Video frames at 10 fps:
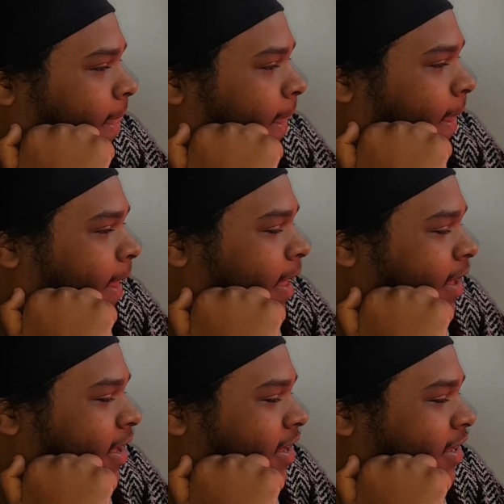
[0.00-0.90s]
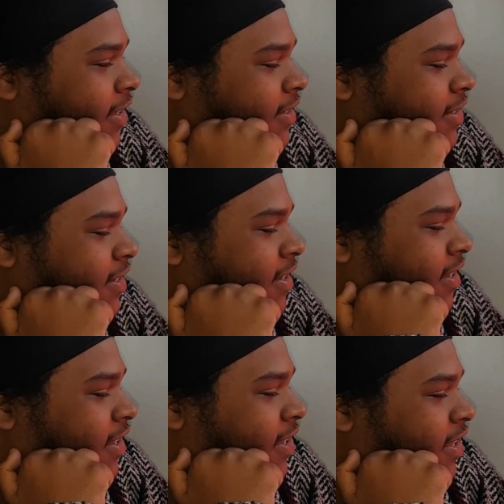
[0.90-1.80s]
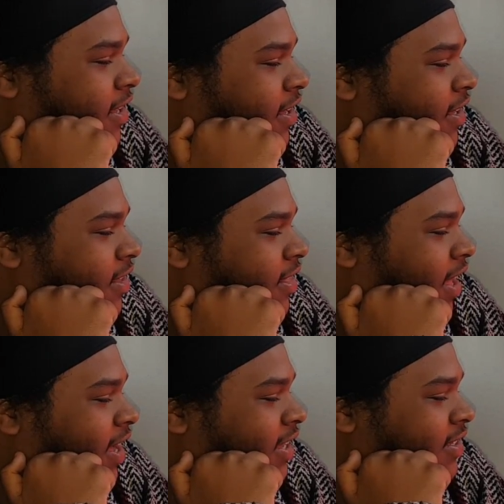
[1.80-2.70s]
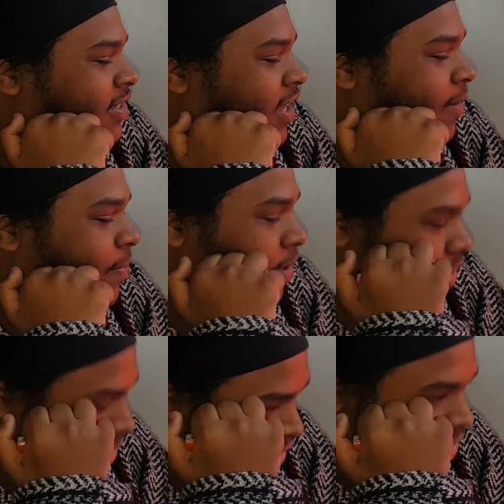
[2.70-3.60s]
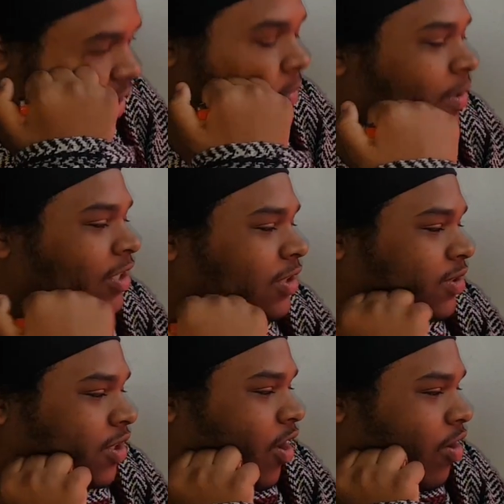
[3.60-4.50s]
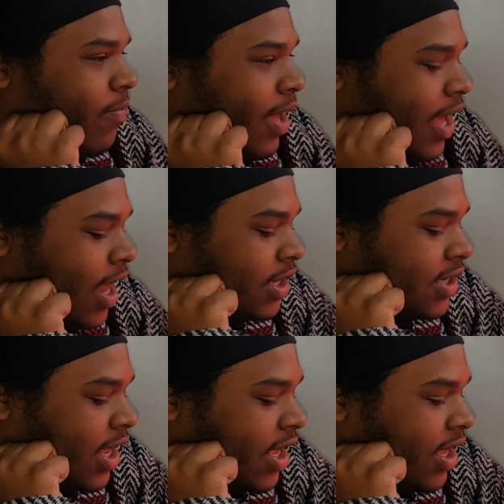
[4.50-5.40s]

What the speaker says: Yes. Like I said, putting so much... Oh my God, is that